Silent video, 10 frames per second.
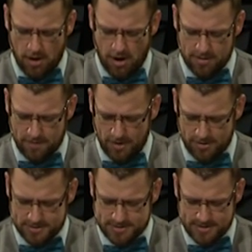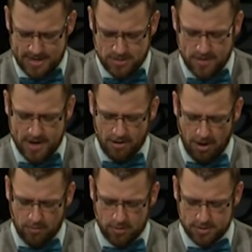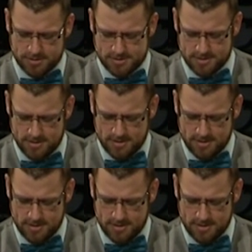heart of hearts and you hear our words,